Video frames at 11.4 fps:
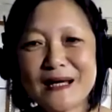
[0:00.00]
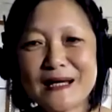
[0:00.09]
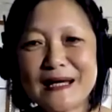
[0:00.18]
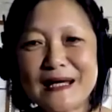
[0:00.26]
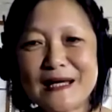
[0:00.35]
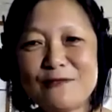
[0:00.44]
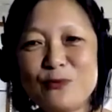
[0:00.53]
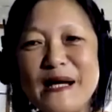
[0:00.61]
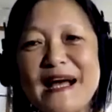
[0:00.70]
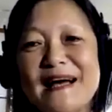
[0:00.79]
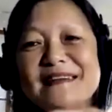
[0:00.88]
if we
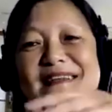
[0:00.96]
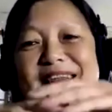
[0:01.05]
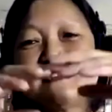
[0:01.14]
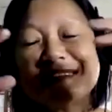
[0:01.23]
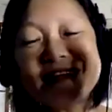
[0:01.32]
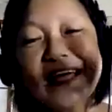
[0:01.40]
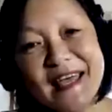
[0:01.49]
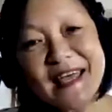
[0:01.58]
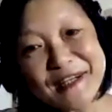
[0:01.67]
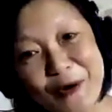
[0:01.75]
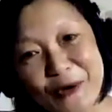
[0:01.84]
understand
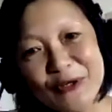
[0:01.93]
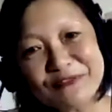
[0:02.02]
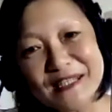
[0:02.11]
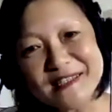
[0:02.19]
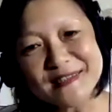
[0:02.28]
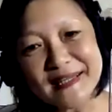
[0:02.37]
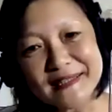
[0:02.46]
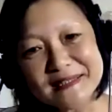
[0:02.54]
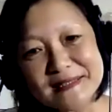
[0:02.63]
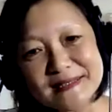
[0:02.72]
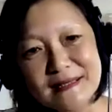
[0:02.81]
all of these
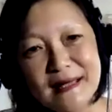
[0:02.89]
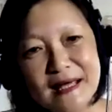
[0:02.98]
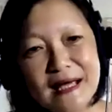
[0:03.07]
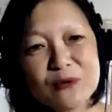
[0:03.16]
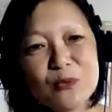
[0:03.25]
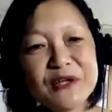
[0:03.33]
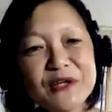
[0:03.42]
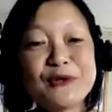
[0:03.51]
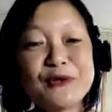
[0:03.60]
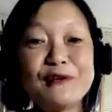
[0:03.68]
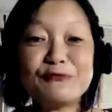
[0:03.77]
things and we're not
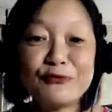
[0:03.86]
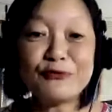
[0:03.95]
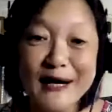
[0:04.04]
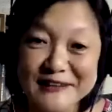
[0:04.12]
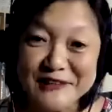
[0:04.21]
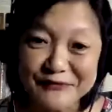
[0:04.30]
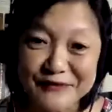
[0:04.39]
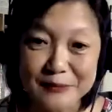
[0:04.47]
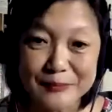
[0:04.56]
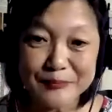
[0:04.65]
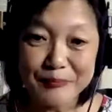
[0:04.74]
afraid of them,
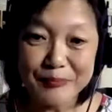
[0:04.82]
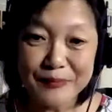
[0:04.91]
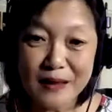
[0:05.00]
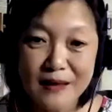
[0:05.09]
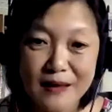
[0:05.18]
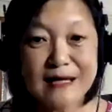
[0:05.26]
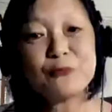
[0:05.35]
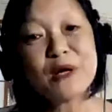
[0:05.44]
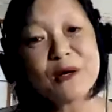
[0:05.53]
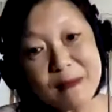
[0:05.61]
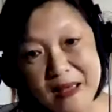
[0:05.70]
then we
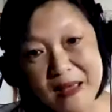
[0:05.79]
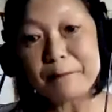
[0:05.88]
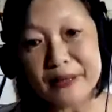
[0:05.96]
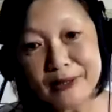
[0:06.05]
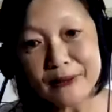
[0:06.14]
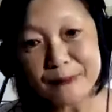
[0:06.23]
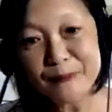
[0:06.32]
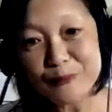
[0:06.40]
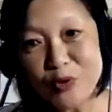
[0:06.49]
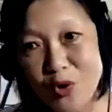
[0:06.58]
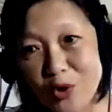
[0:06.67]
remember
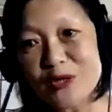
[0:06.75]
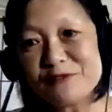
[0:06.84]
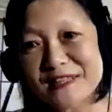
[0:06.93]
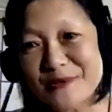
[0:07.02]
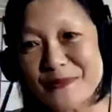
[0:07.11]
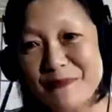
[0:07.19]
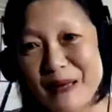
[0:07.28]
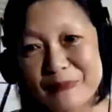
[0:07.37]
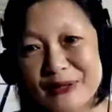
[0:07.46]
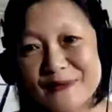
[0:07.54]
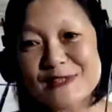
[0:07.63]
all of us remember,
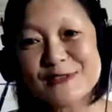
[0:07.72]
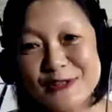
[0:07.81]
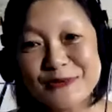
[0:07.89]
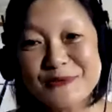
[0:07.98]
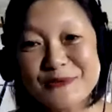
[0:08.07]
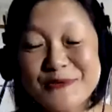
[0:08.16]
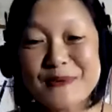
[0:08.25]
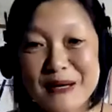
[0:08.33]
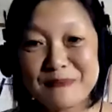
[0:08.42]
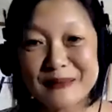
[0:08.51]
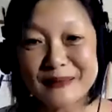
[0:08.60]
the students
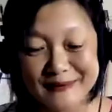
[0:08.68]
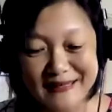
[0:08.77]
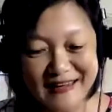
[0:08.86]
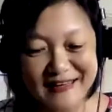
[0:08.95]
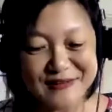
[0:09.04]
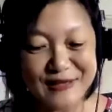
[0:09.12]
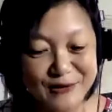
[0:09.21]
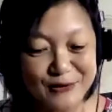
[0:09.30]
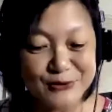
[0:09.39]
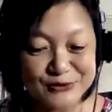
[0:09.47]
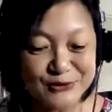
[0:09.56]
remember, and they
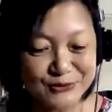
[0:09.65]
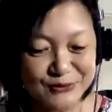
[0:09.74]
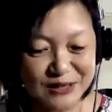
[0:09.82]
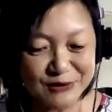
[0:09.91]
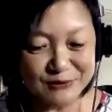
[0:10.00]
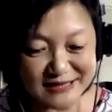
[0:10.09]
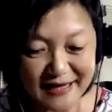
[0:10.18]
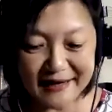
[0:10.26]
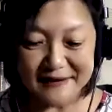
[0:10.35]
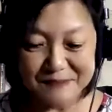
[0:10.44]
also retain.